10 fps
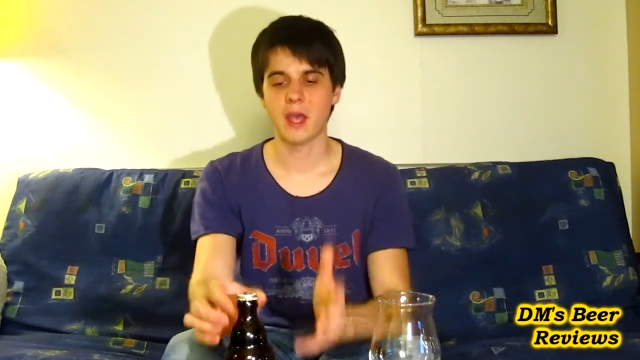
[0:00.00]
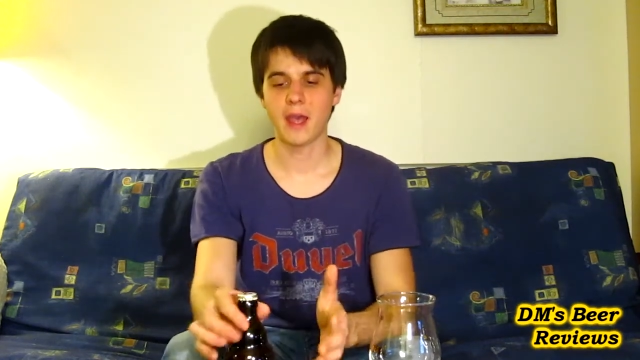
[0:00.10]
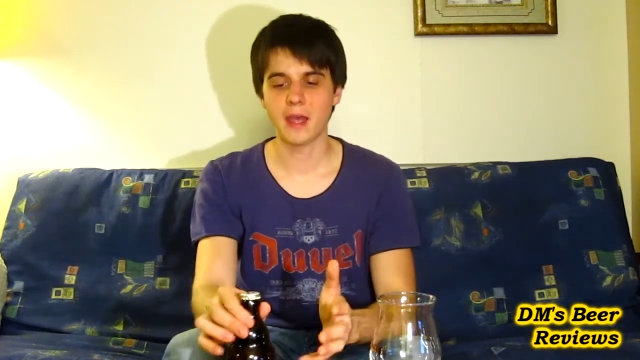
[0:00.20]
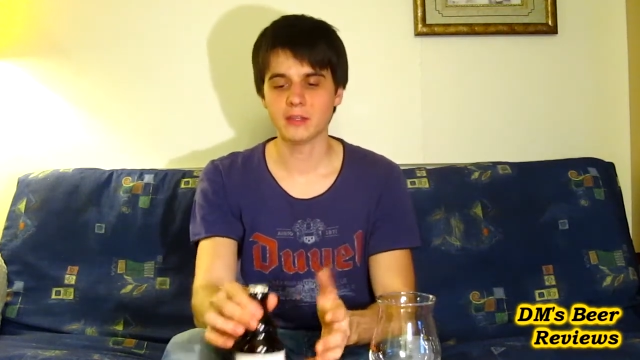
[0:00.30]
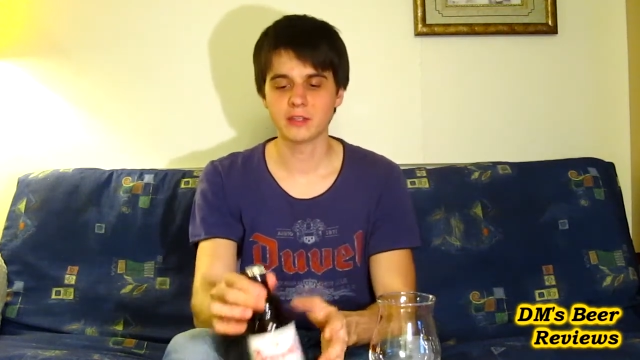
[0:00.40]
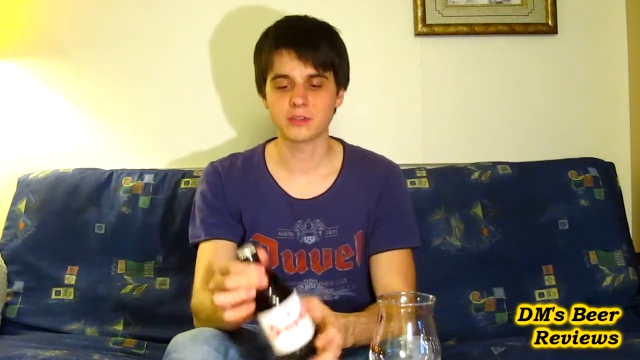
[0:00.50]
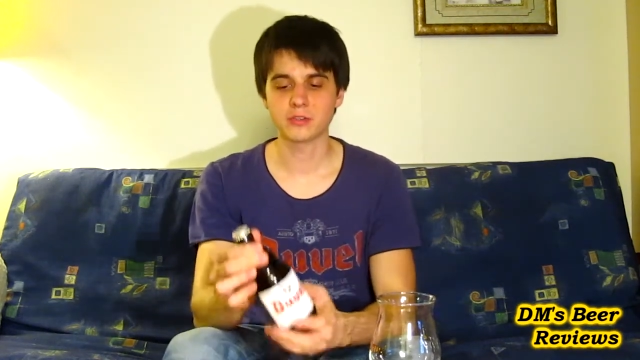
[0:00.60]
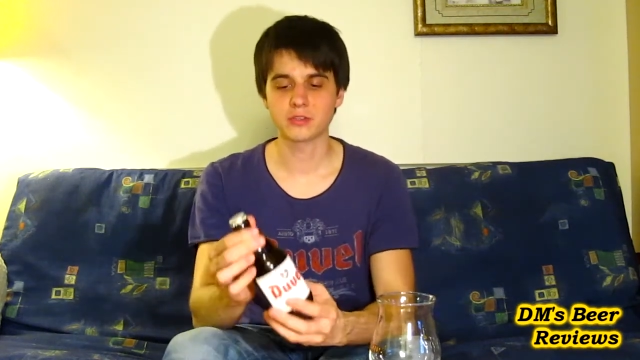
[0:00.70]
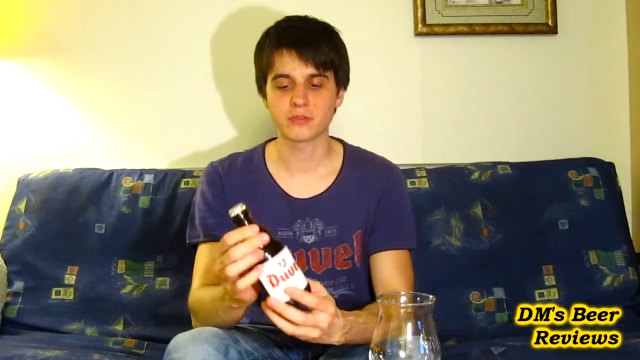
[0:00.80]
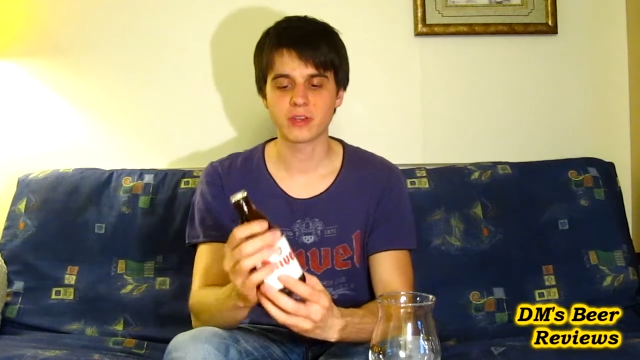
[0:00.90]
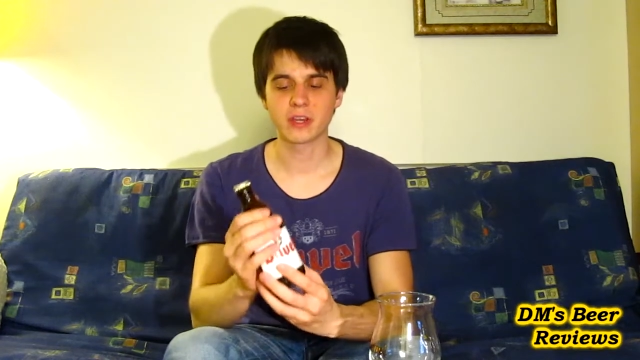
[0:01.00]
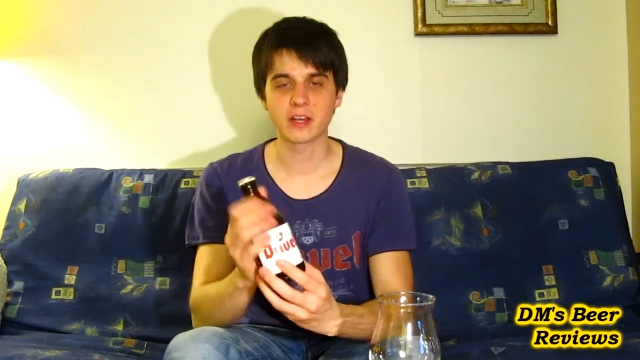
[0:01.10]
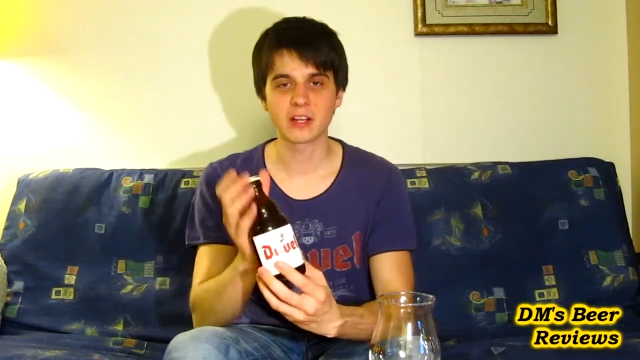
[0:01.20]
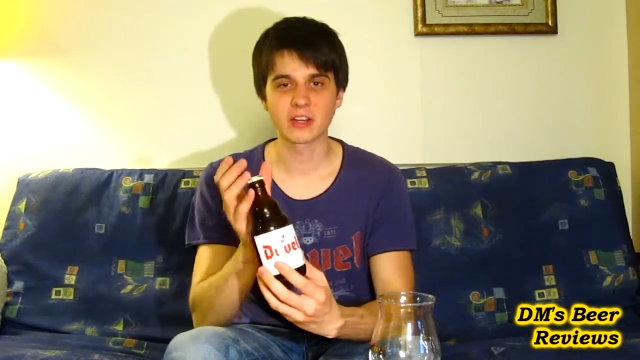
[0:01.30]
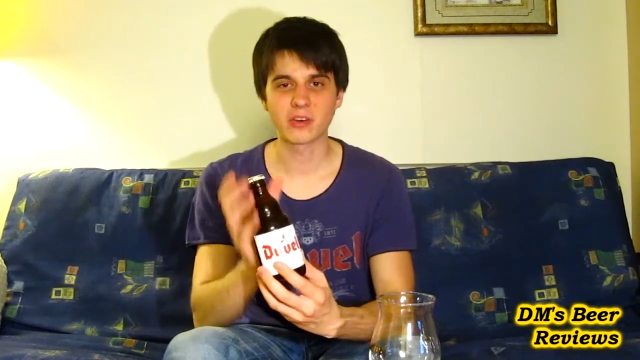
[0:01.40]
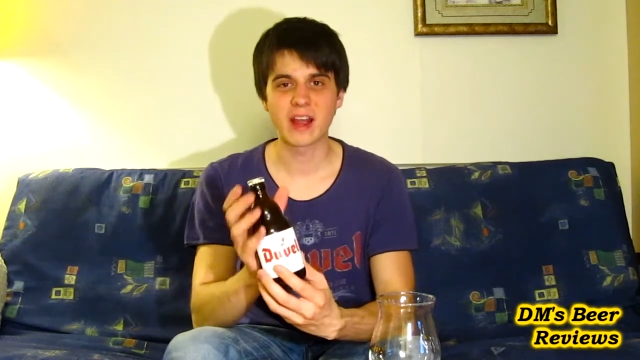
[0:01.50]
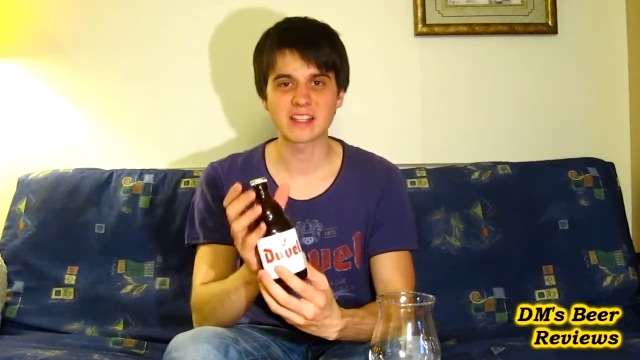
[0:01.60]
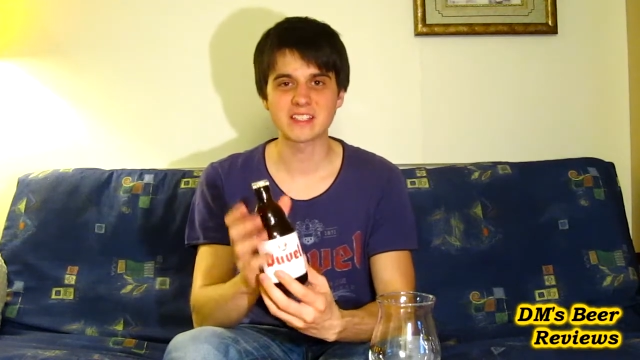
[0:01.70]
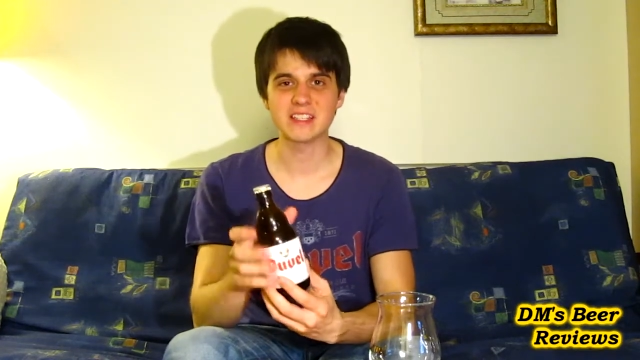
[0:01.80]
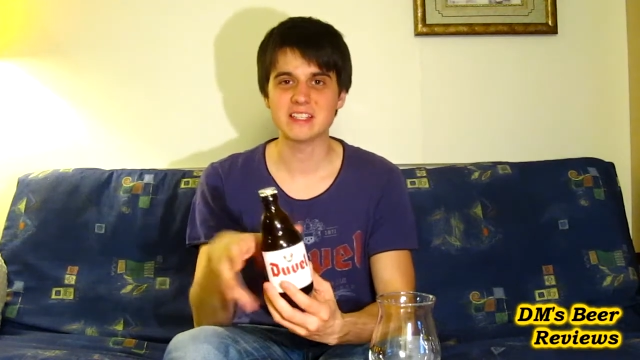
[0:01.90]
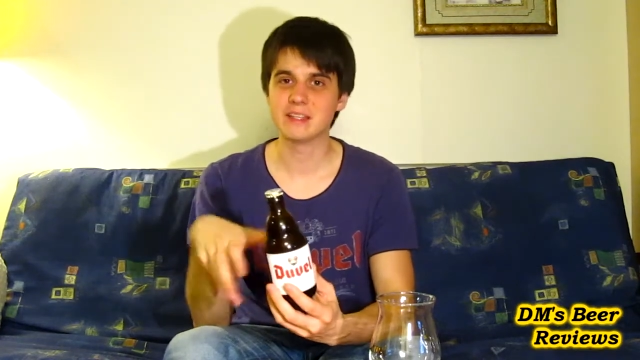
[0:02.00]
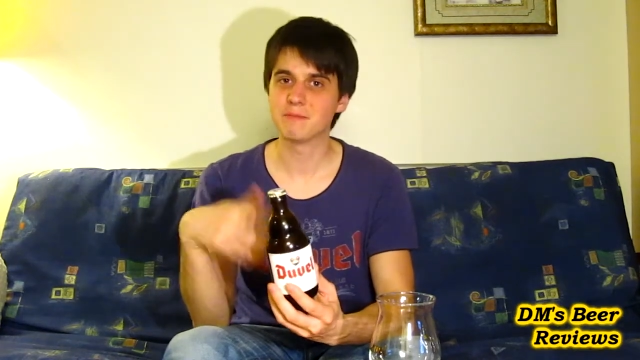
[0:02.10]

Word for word: and it's also very kind of grassy,